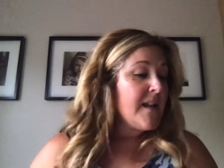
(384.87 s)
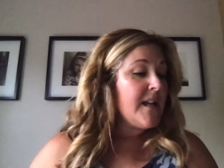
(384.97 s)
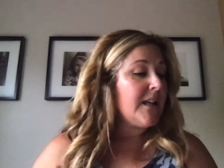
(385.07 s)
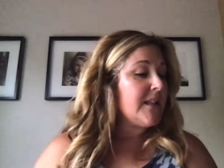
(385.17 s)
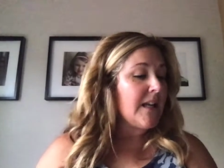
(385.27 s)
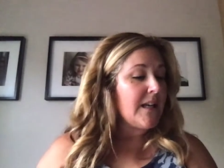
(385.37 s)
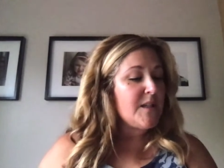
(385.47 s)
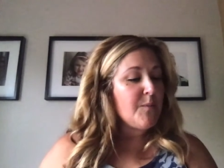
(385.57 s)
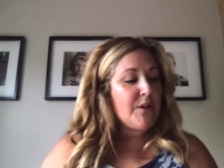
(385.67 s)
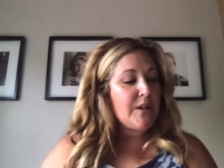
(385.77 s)
He decided
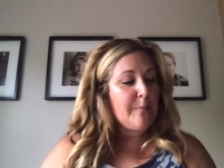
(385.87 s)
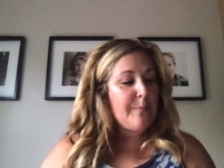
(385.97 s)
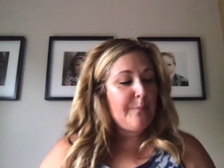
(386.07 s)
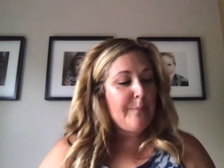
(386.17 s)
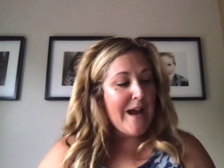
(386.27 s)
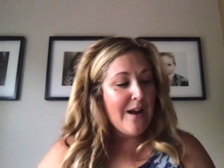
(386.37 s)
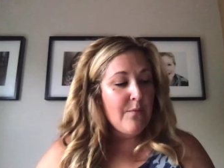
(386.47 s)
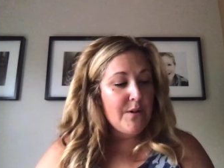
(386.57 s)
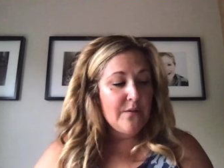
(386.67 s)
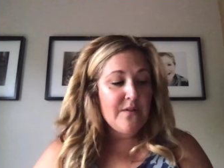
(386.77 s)
to put the back
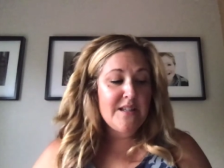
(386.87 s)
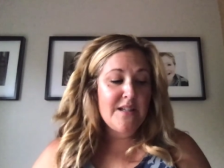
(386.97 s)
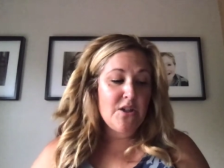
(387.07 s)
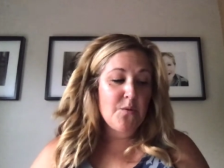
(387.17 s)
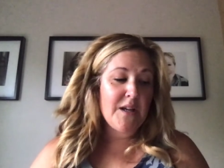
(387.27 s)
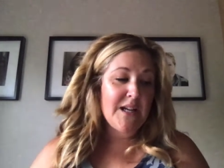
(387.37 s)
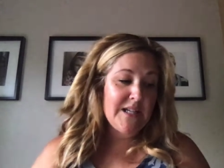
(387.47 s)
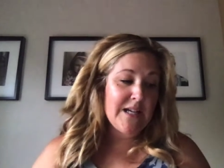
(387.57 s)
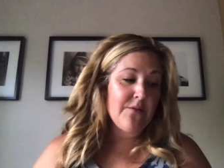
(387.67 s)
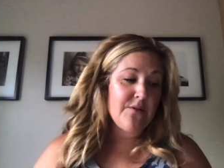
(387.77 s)
window of the station wagon
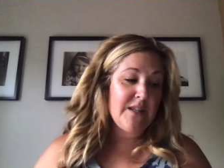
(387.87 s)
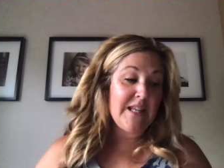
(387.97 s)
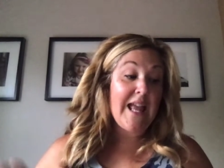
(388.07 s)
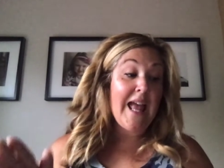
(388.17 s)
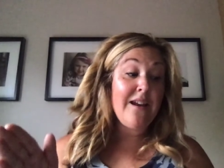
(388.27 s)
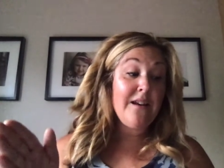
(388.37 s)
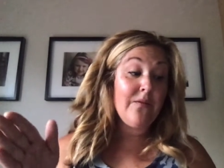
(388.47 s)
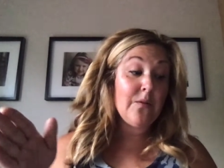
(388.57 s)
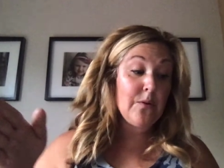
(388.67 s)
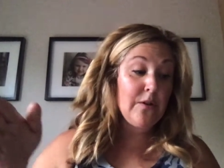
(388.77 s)
down so that the end of
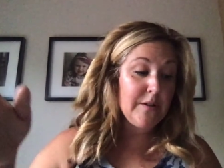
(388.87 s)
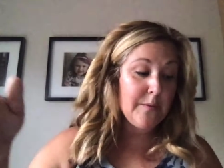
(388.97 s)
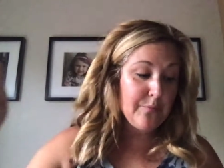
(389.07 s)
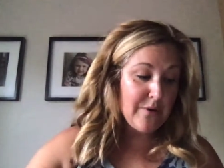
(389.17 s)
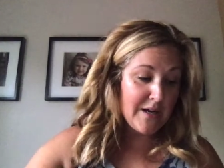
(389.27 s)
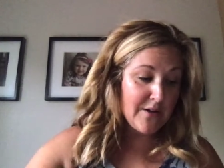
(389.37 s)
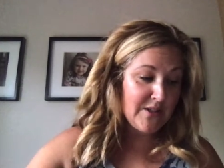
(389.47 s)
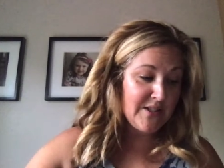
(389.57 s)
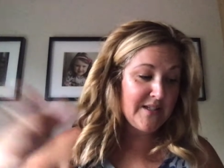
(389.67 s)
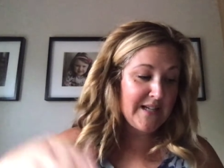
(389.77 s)
the rolled up rug
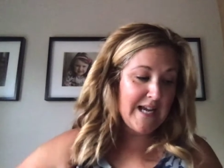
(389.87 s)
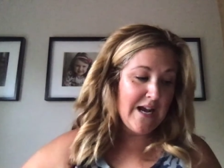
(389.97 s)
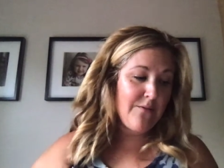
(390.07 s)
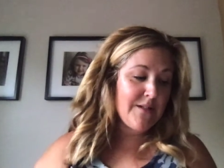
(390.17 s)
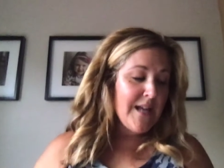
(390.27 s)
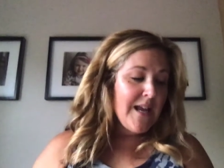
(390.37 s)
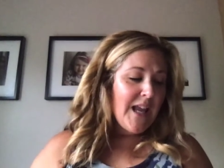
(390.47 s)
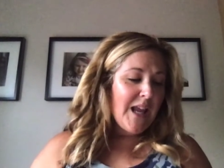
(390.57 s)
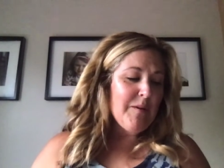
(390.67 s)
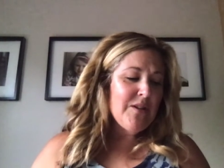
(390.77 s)
could stick out.
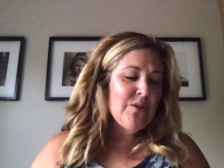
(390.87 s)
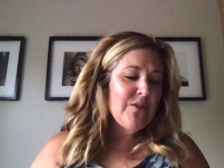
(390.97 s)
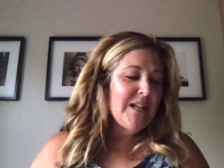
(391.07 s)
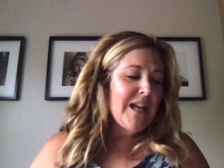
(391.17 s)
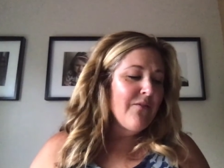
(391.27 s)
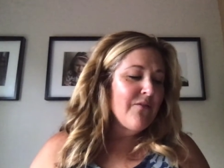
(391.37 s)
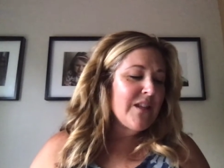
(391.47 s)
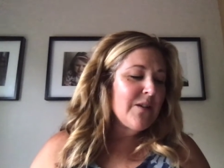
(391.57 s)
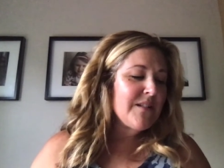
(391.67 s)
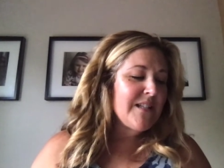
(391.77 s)
He made certain that
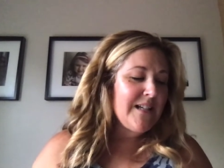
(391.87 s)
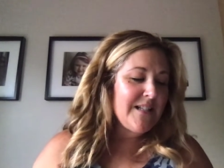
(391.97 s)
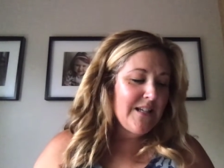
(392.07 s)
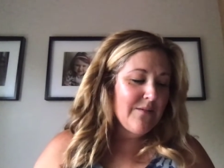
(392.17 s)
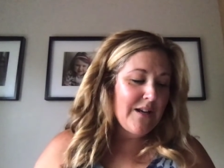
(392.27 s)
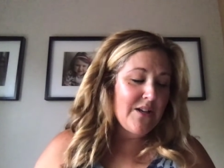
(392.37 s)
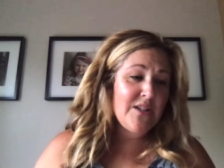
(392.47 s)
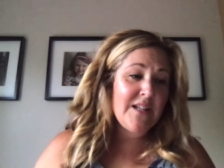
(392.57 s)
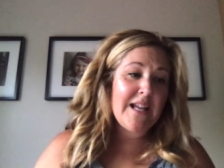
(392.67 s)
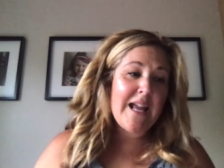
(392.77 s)
everything was nicely arranged
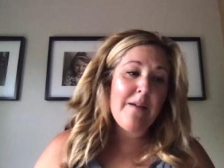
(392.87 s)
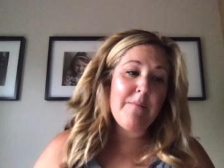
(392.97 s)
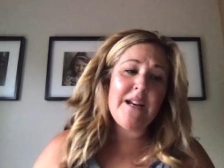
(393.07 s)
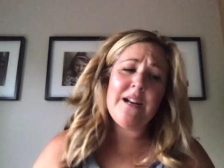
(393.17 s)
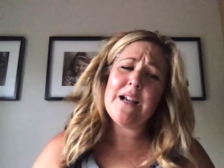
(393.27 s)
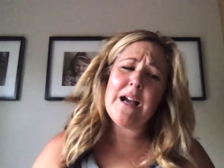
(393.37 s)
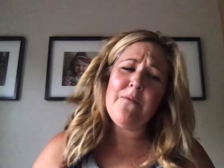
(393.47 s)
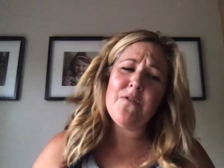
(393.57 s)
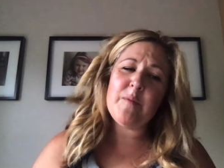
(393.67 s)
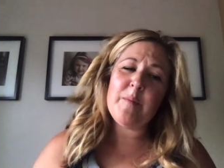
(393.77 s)
and that Catman had a
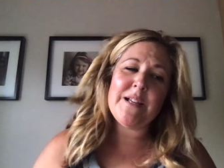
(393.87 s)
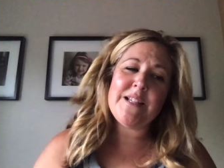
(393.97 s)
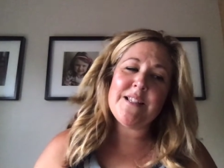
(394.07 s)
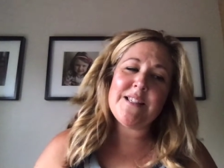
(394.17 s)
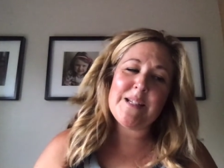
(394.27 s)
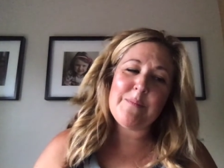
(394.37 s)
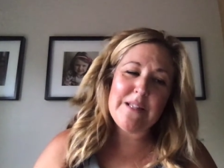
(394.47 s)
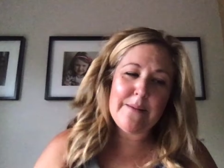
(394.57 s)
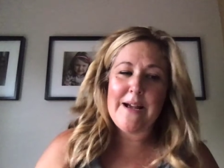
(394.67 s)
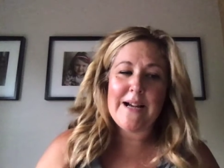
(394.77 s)
comfortable place to sleep in
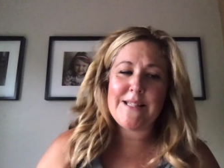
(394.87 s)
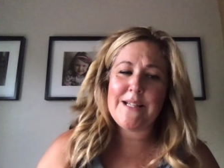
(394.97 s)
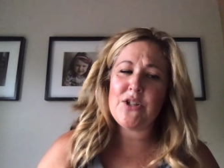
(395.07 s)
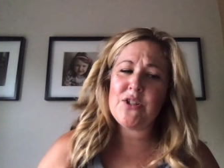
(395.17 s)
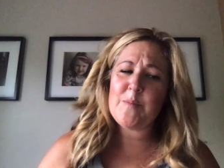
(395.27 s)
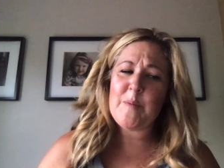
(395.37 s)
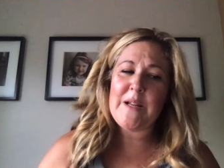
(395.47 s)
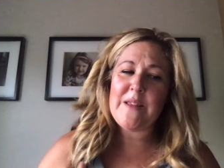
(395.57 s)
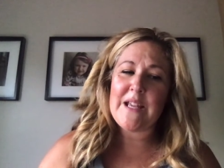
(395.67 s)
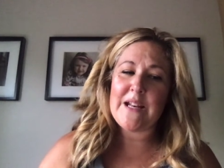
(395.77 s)
the back seat just
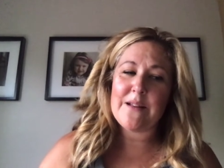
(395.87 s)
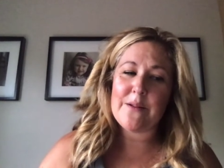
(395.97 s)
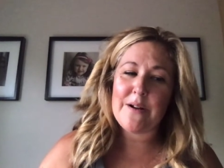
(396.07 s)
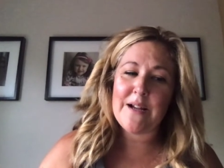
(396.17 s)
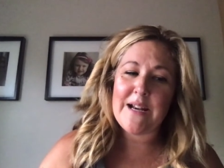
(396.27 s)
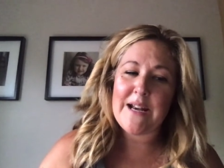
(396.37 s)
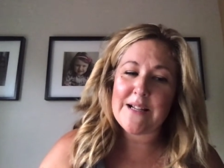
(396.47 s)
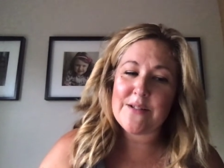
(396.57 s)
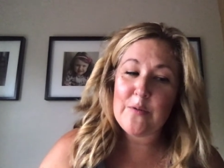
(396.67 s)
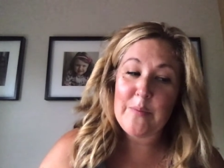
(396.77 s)
beneath the end of the rug and
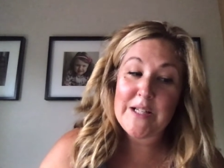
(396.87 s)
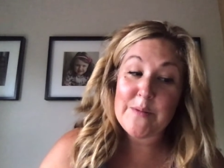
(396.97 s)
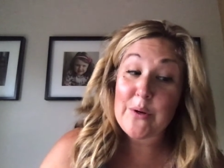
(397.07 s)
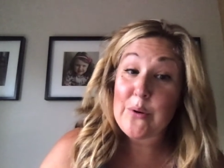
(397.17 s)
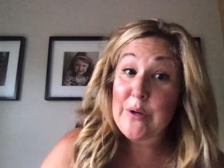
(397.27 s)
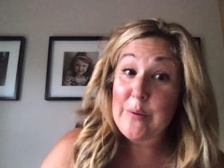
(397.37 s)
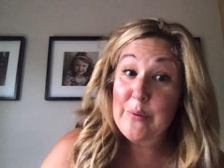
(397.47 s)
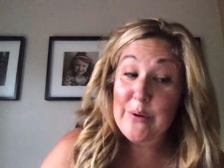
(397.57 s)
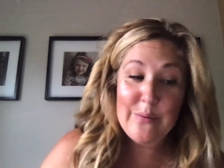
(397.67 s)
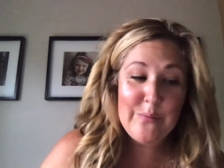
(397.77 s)
next to a place where Gooney
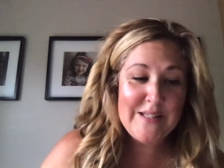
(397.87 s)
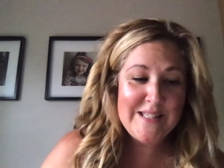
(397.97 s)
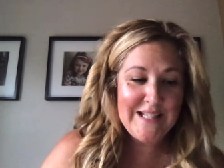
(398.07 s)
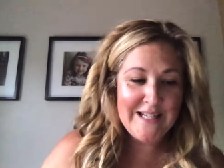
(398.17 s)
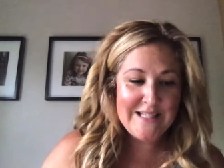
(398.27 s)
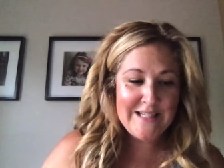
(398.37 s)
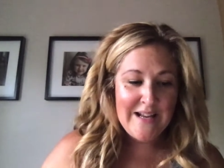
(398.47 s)
Bird would sit.